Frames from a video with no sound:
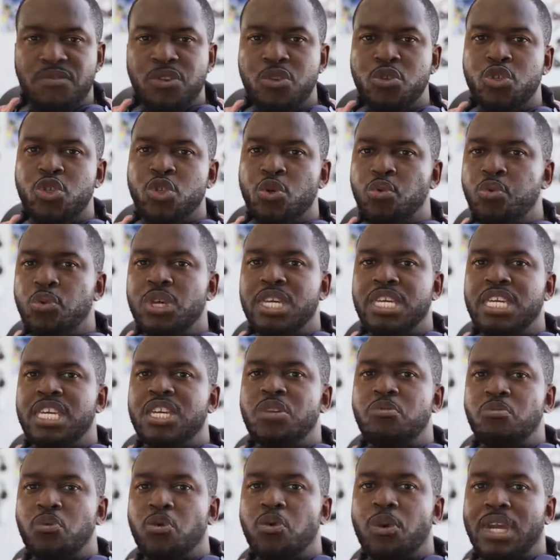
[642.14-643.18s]
a few
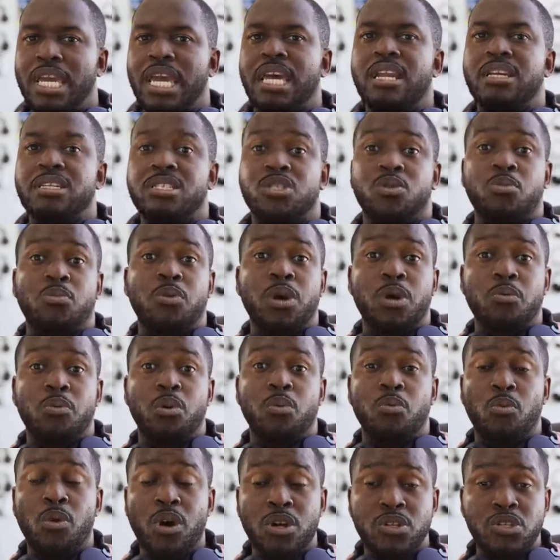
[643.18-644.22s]
tweaking will get us to where
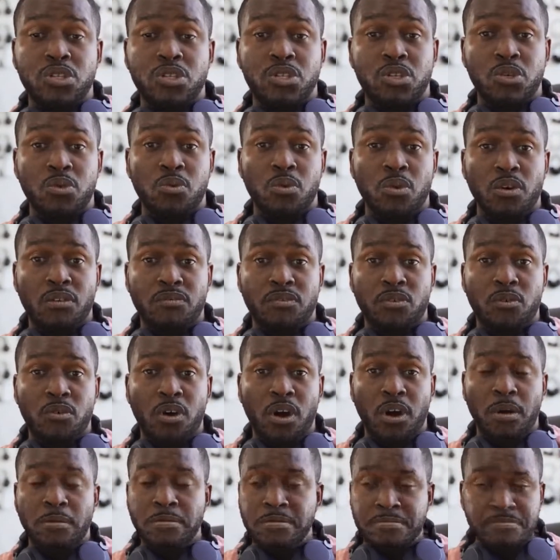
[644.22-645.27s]
we want to
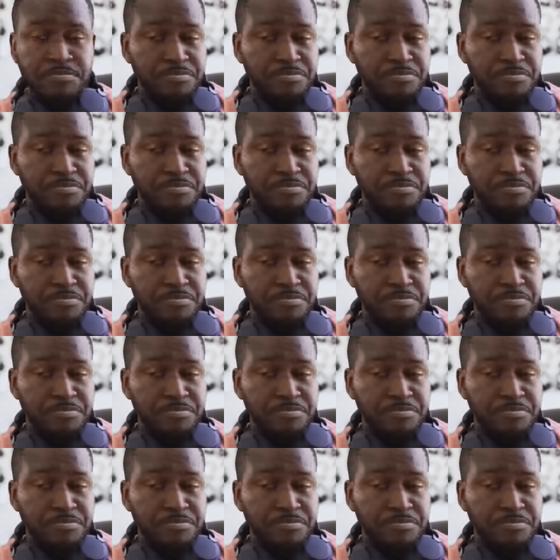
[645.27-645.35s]
overall.